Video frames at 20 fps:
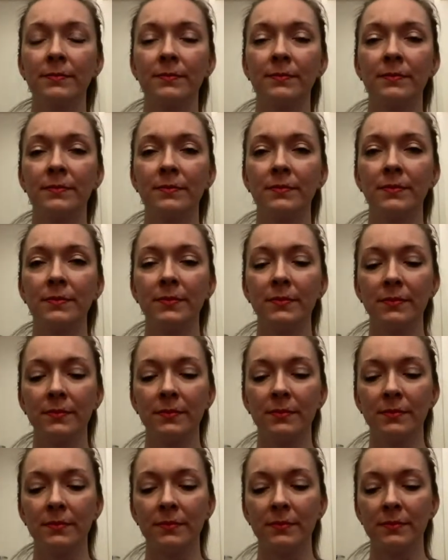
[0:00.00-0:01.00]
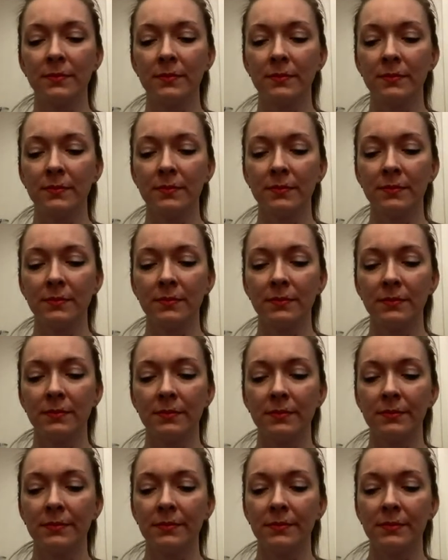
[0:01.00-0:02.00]

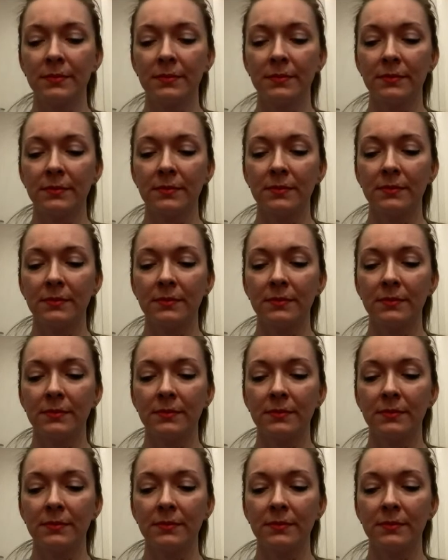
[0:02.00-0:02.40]
(silence)